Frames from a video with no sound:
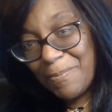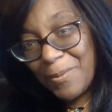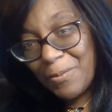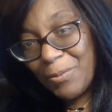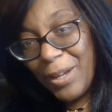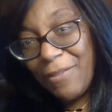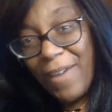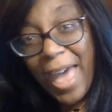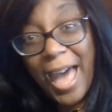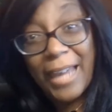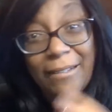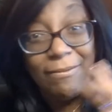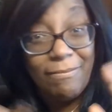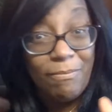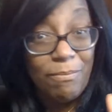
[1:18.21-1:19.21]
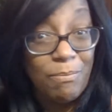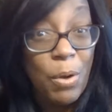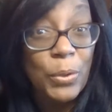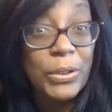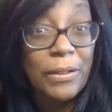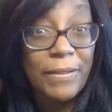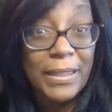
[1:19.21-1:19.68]
we've had,
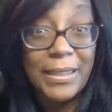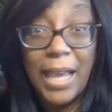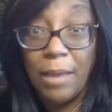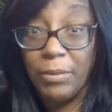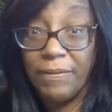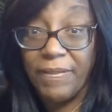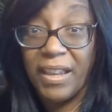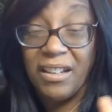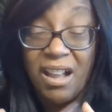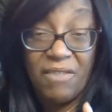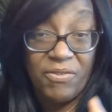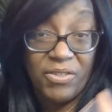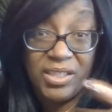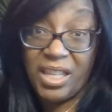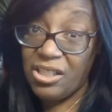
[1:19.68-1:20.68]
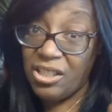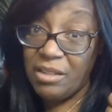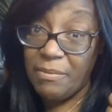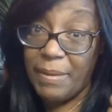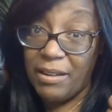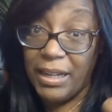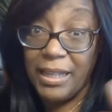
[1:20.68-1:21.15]
most of the time, we've had conversation
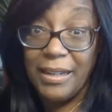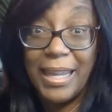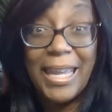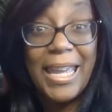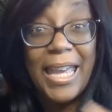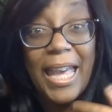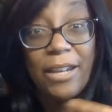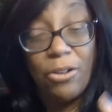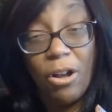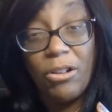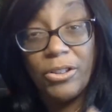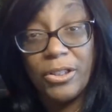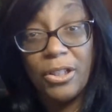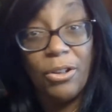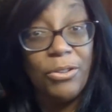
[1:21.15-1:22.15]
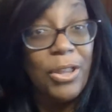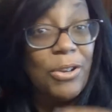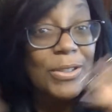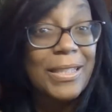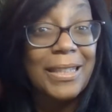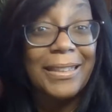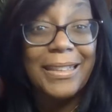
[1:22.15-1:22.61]
about it. And also,
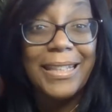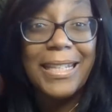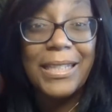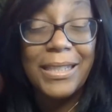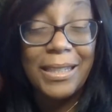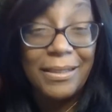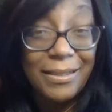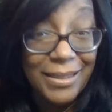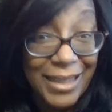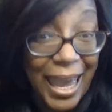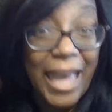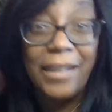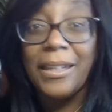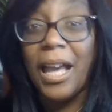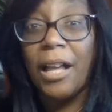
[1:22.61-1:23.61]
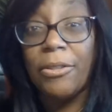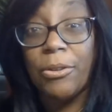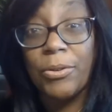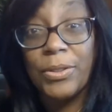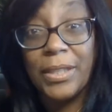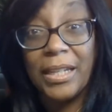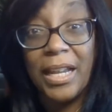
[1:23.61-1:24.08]
there's at least 10
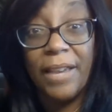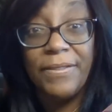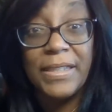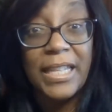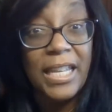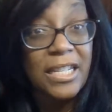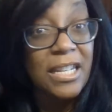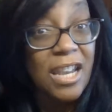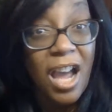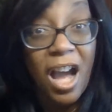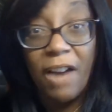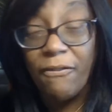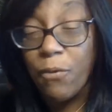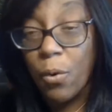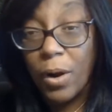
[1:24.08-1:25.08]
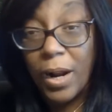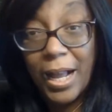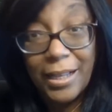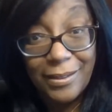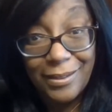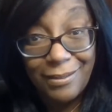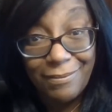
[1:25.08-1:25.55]
others that I've said not for
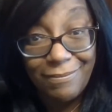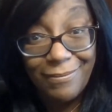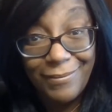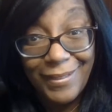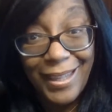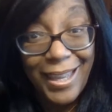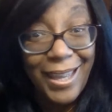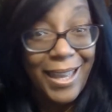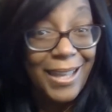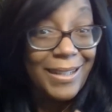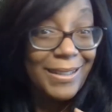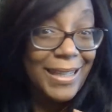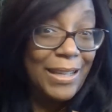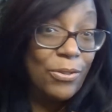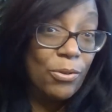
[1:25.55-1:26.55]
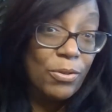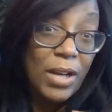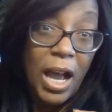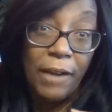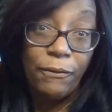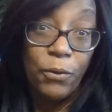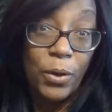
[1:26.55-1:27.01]
us. Either
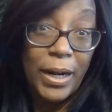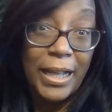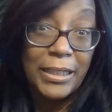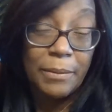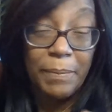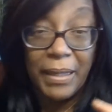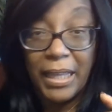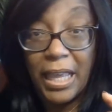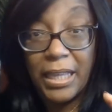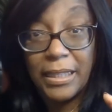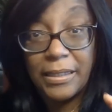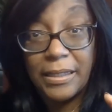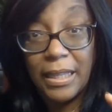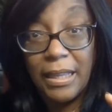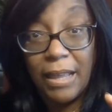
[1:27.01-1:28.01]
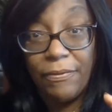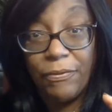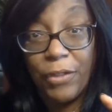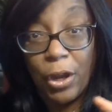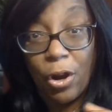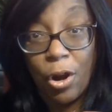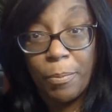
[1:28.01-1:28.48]
not for us because
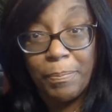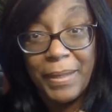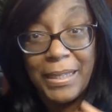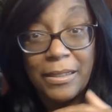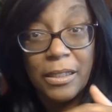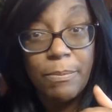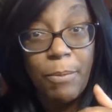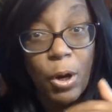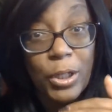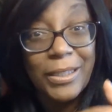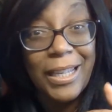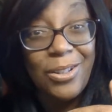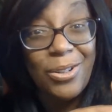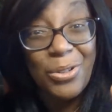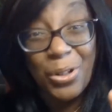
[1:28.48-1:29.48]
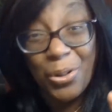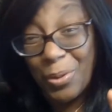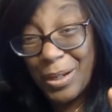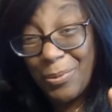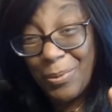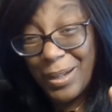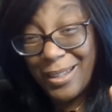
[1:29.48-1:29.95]
there are pieces, parts I don't
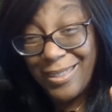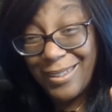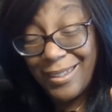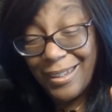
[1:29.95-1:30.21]
agree with,